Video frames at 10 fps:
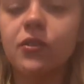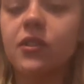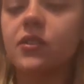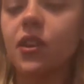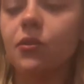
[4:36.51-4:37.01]

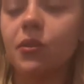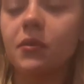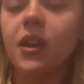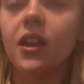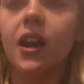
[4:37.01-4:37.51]
So with
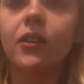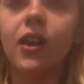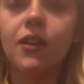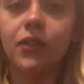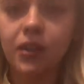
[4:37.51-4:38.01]
me, I don't
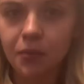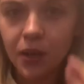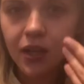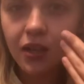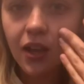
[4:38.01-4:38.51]
have like a pink,